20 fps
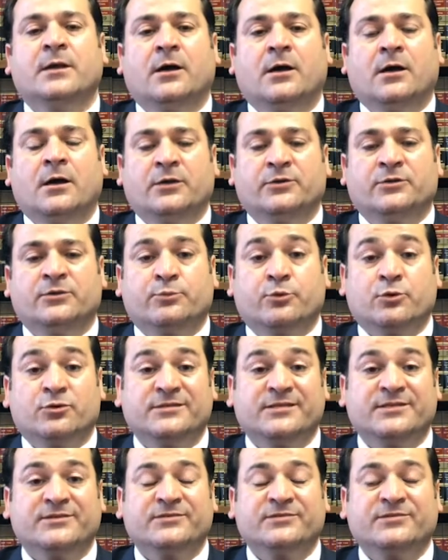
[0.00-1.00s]
uh, the
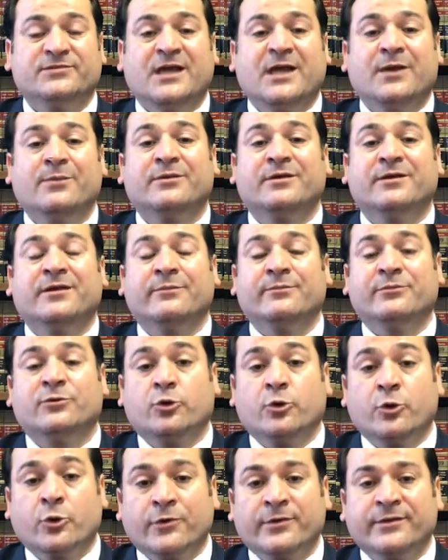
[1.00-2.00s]
processing time became
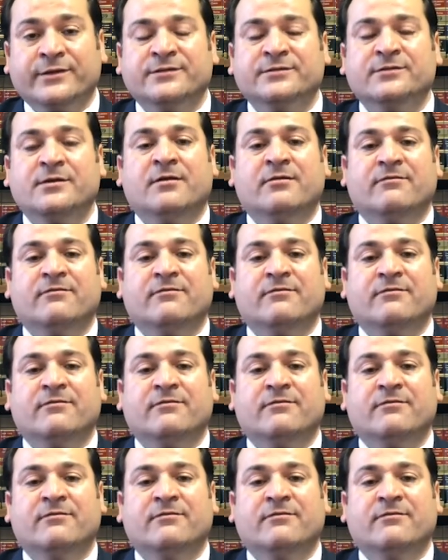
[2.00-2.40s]
current